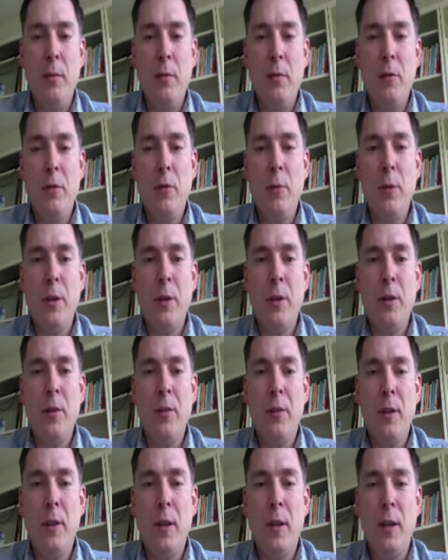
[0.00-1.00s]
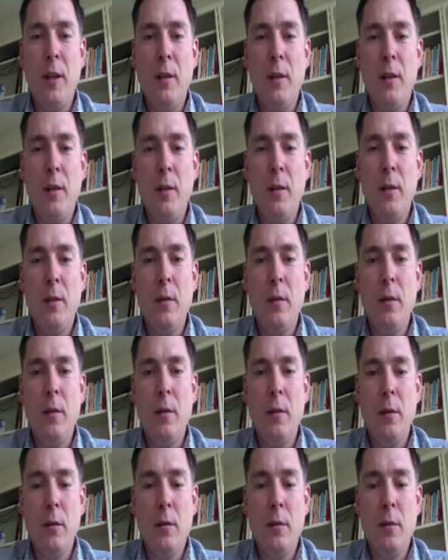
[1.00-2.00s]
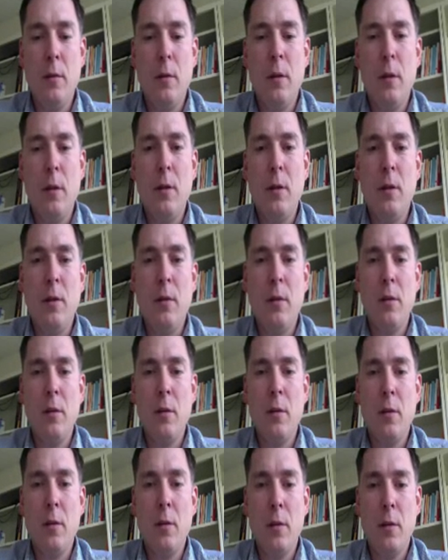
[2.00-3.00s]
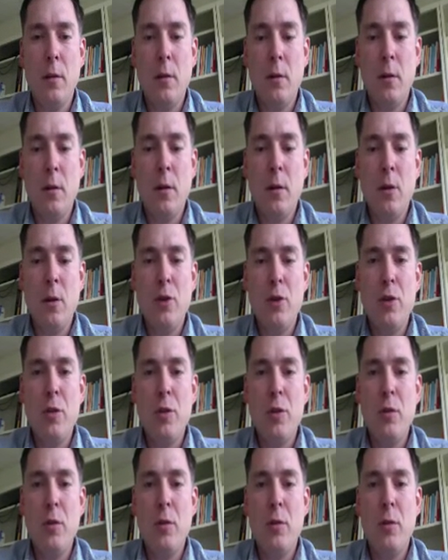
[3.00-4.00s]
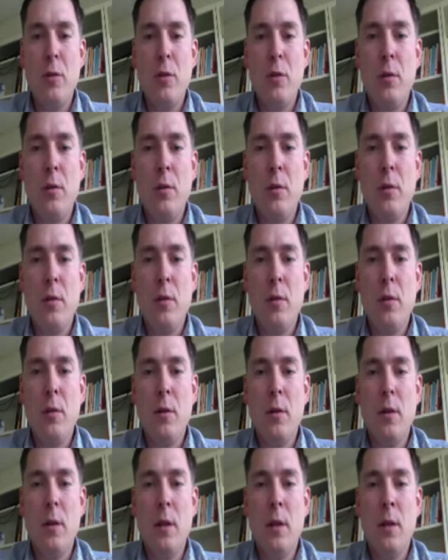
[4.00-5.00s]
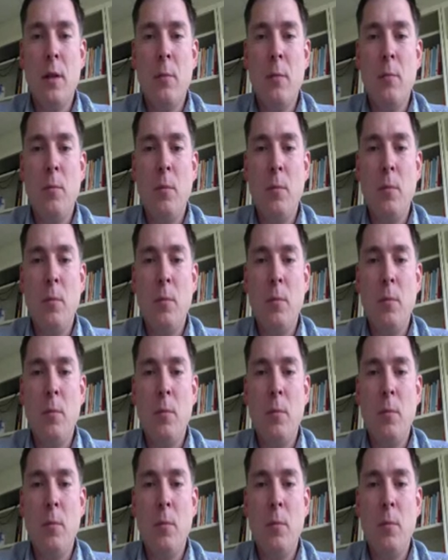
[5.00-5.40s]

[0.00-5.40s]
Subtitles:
So we could say reaction time